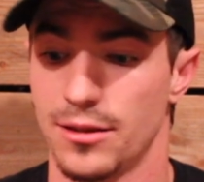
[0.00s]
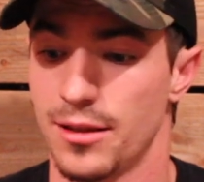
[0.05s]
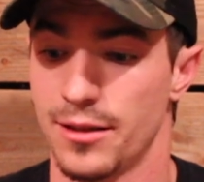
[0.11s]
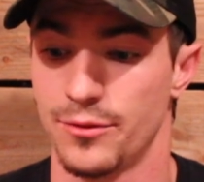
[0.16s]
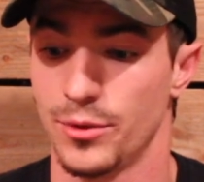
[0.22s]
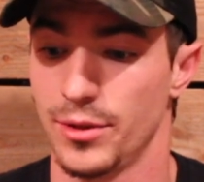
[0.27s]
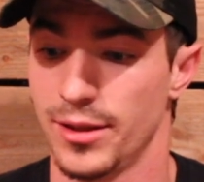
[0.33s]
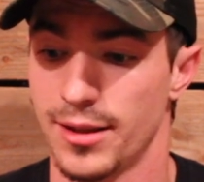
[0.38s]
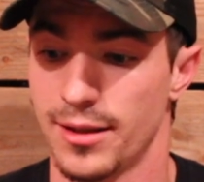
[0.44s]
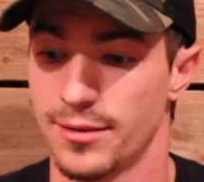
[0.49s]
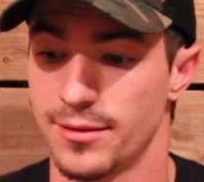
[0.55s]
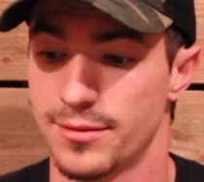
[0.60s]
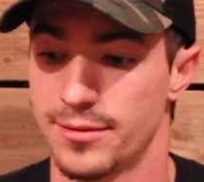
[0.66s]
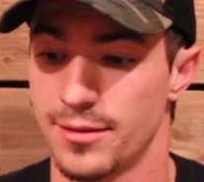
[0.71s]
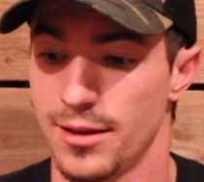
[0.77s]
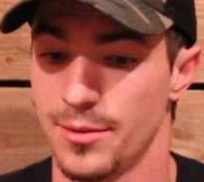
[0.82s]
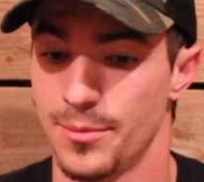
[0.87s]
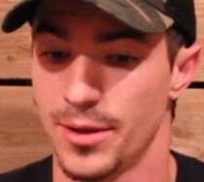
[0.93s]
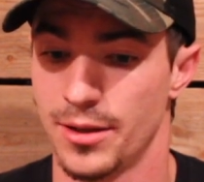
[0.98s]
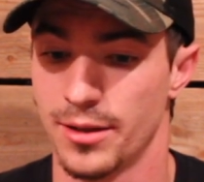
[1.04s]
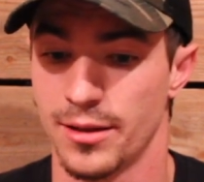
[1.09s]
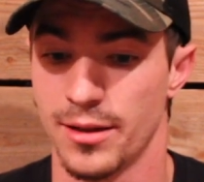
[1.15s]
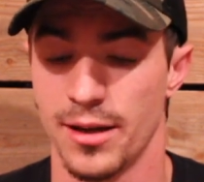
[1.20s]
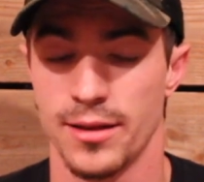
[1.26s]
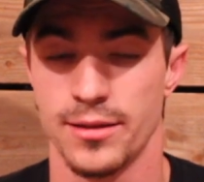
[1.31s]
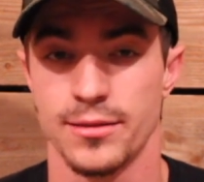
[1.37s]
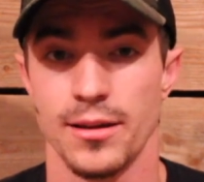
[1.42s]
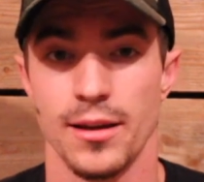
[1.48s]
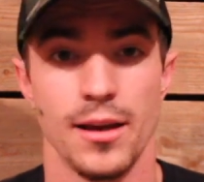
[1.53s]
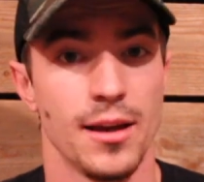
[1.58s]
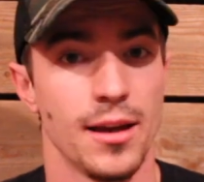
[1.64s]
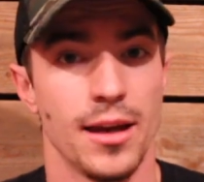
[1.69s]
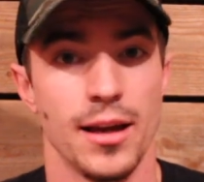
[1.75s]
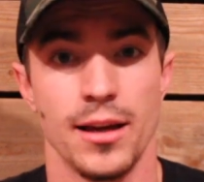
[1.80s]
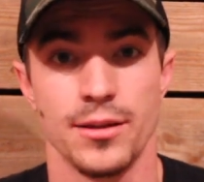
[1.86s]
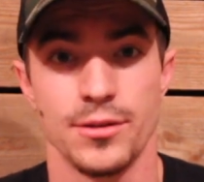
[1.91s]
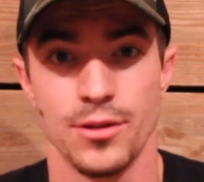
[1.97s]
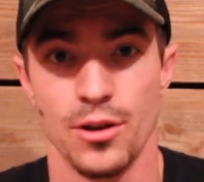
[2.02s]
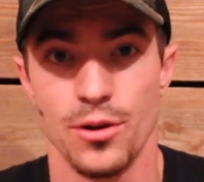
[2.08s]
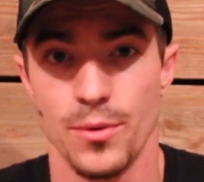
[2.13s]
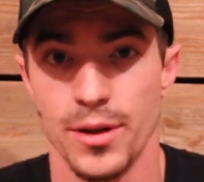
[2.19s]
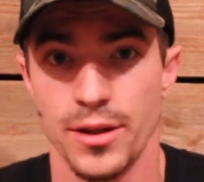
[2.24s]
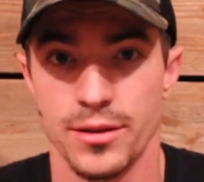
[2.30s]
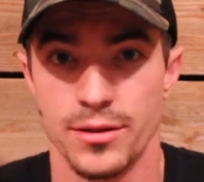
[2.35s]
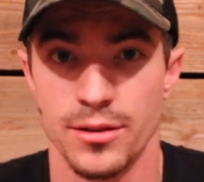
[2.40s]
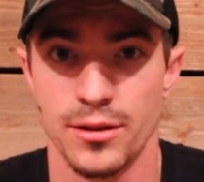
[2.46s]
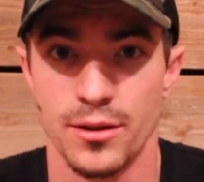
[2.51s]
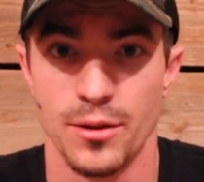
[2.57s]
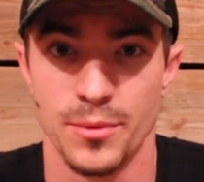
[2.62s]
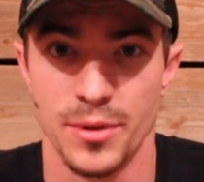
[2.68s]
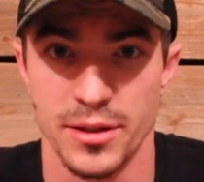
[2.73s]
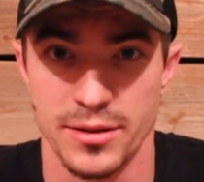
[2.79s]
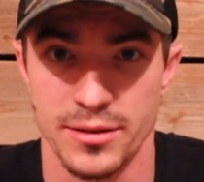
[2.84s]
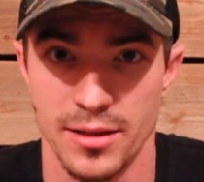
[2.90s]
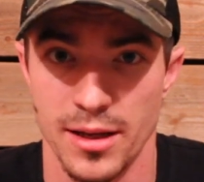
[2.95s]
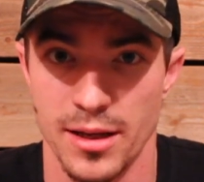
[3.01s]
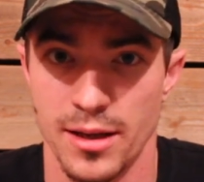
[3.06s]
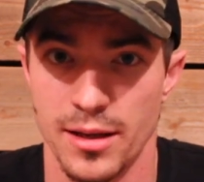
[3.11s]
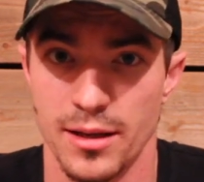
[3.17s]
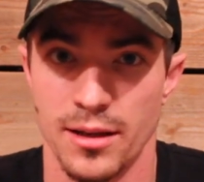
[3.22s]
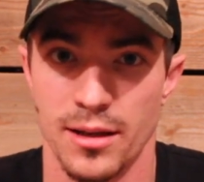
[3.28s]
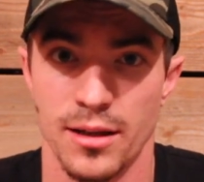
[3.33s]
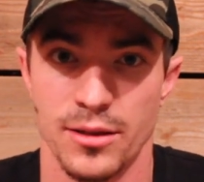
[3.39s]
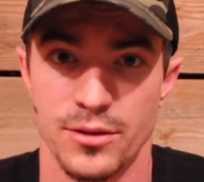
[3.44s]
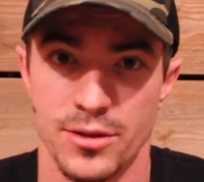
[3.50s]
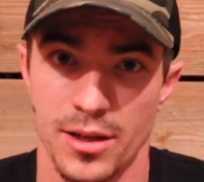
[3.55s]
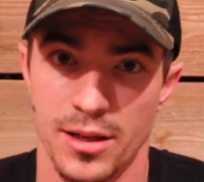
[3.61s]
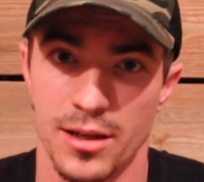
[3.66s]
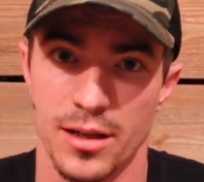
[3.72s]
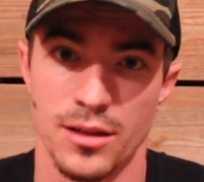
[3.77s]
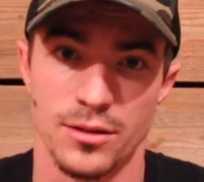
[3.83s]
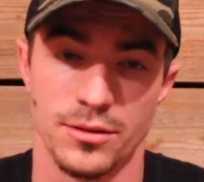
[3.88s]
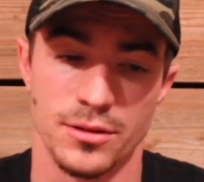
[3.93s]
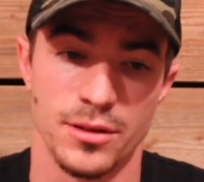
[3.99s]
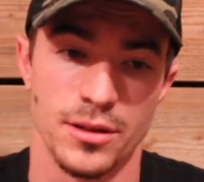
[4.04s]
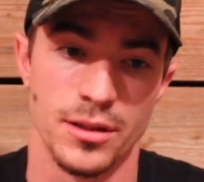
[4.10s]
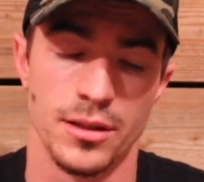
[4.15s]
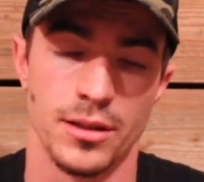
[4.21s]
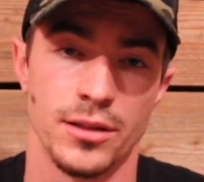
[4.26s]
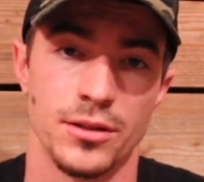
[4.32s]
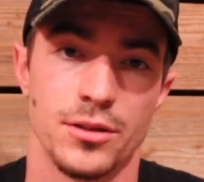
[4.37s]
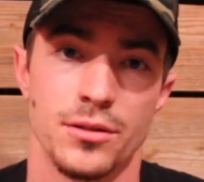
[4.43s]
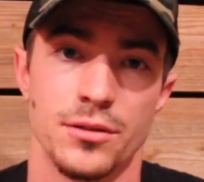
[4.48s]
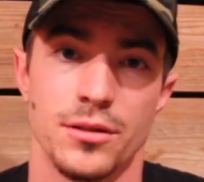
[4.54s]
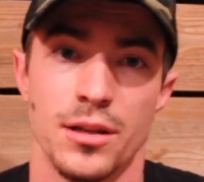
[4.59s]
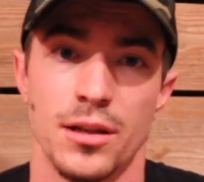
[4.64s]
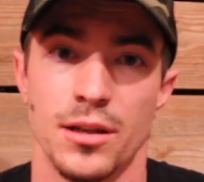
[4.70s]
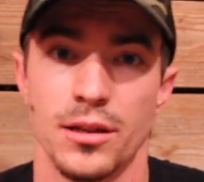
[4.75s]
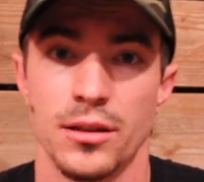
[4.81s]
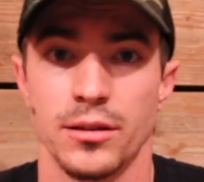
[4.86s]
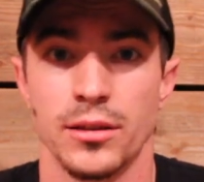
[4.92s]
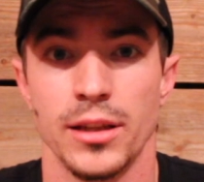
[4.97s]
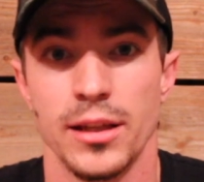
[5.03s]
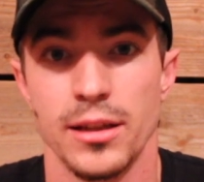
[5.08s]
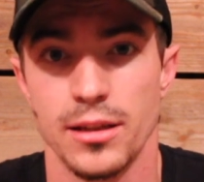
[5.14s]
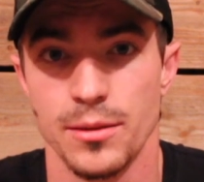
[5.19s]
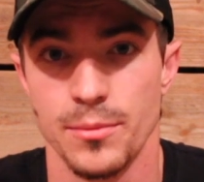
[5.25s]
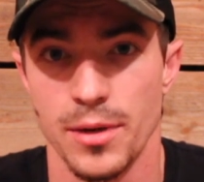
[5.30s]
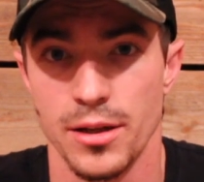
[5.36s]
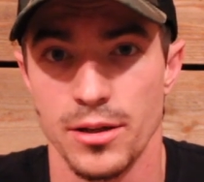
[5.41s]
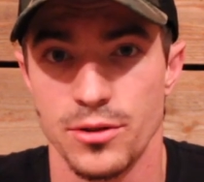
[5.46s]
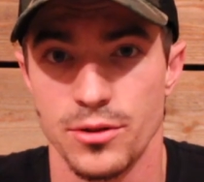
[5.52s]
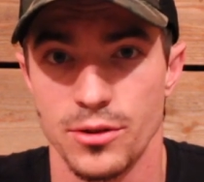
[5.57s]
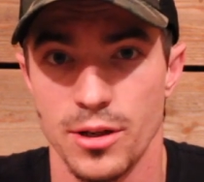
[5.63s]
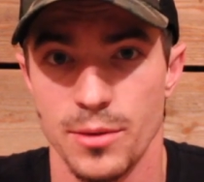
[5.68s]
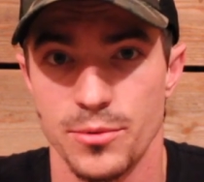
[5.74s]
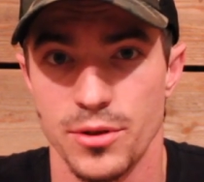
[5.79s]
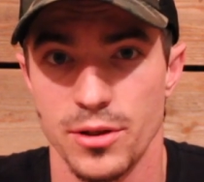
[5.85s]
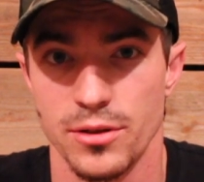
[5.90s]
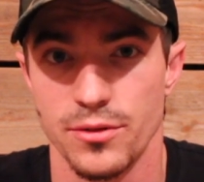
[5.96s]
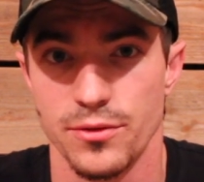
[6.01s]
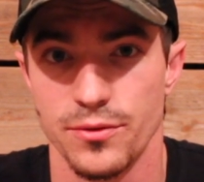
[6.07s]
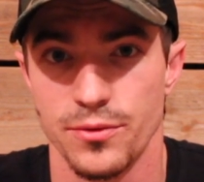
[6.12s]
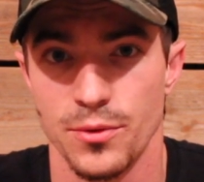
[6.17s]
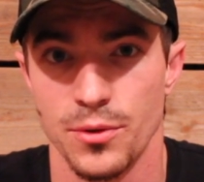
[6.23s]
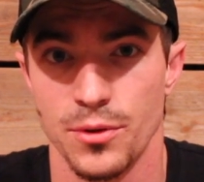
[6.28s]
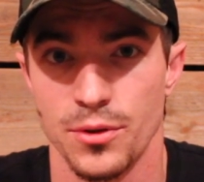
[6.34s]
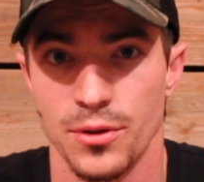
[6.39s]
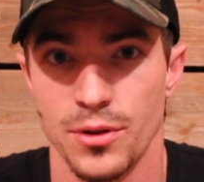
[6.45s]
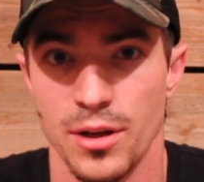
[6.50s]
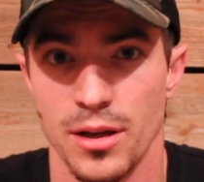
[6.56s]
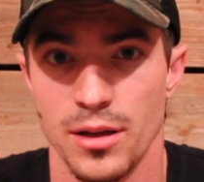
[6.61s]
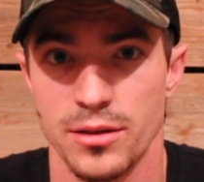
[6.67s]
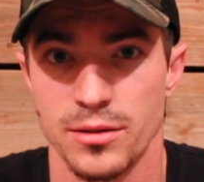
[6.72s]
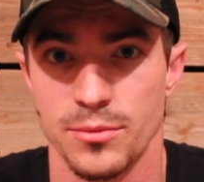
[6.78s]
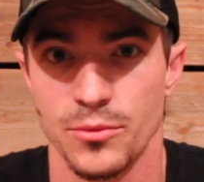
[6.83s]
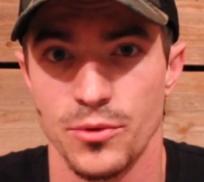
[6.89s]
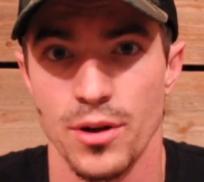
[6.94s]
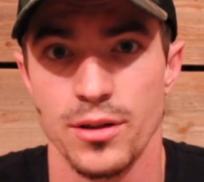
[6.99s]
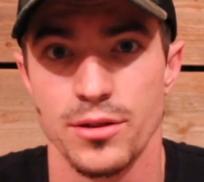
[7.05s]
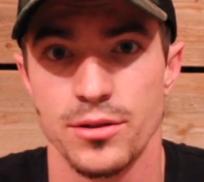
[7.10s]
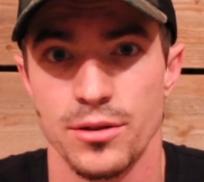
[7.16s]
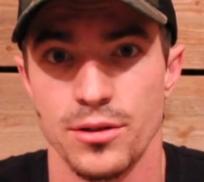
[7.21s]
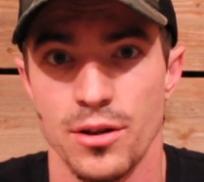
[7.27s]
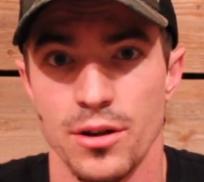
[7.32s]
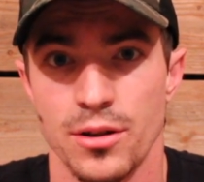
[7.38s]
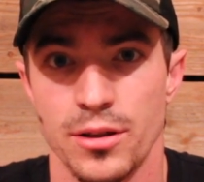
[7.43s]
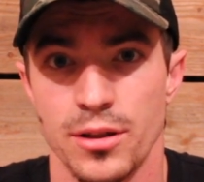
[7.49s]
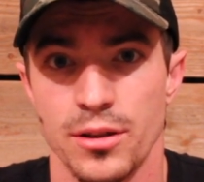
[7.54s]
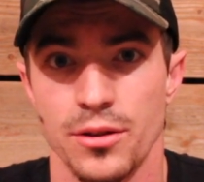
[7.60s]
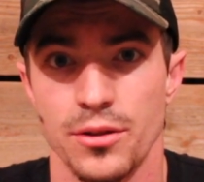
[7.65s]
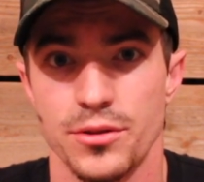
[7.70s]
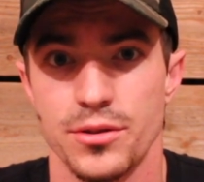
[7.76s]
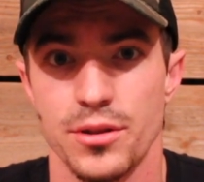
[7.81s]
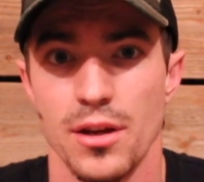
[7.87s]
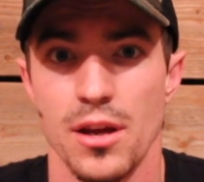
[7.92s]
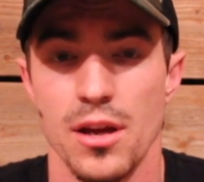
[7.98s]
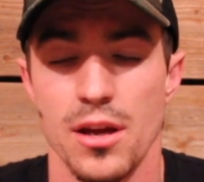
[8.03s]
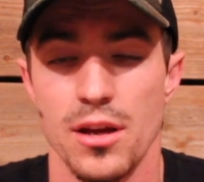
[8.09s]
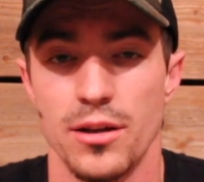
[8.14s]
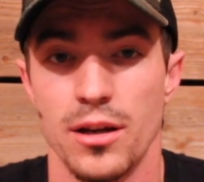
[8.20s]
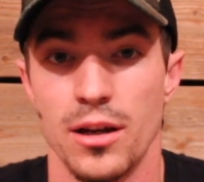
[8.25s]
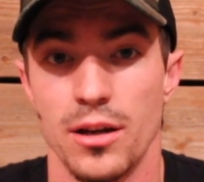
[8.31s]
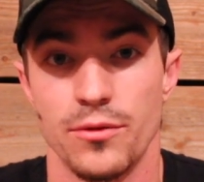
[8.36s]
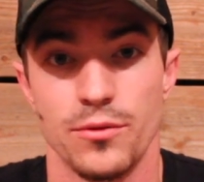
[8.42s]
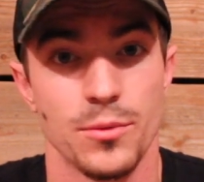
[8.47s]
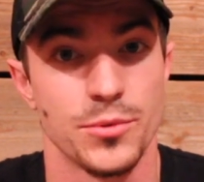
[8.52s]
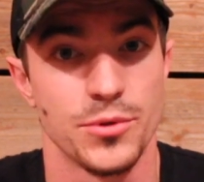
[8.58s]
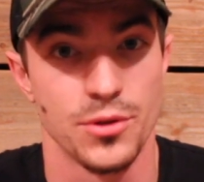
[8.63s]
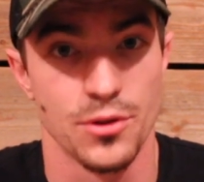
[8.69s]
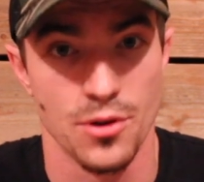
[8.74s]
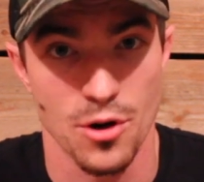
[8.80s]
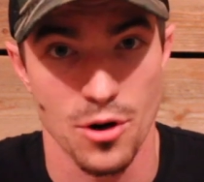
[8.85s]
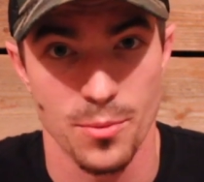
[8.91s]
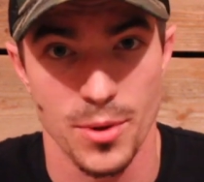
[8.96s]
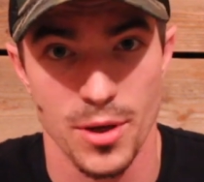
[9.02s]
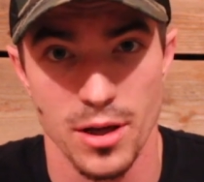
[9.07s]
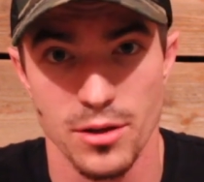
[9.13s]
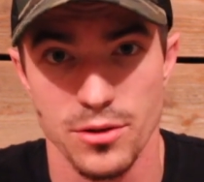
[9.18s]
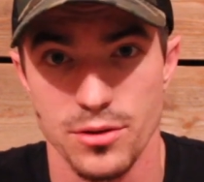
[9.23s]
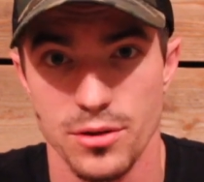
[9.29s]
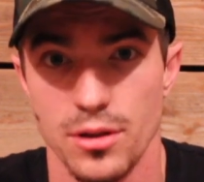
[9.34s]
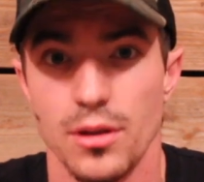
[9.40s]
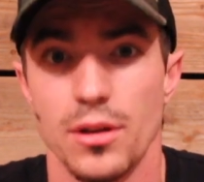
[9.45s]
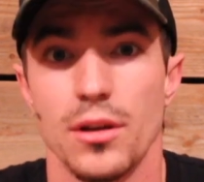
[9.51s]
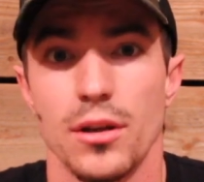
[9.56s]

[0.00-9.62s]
all I've really got to say about it, guys. As always, I'm going to say check out the link in my description for some great cigar deals from Cigar Page.